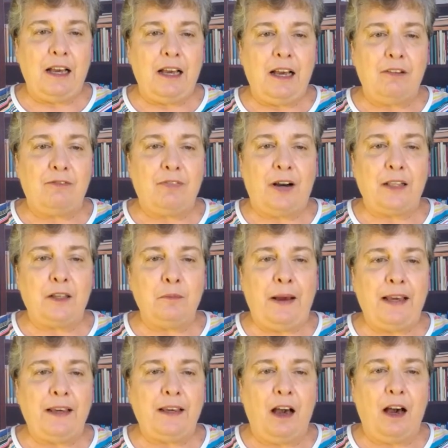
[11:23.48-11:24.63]
followed by
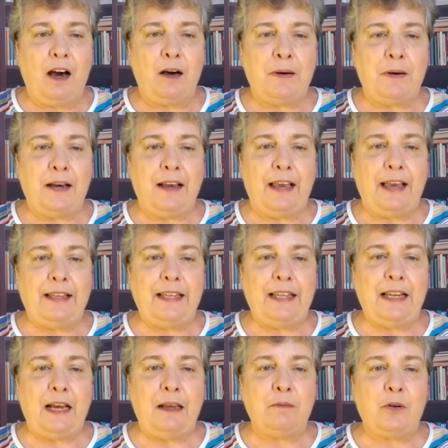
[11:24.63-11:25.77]
a comma, and then
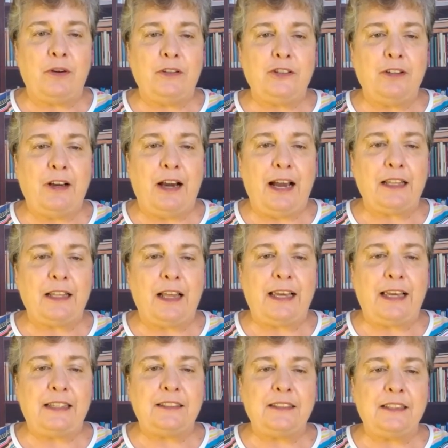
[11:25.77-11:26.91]
I'm going to
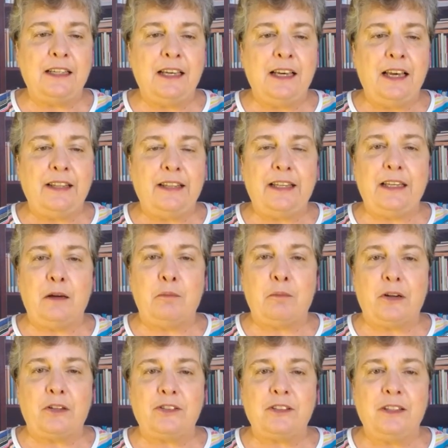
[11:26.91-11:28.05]
highlight the
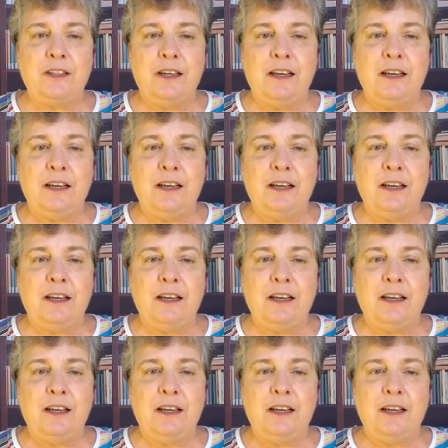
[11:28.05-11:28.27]
numbers.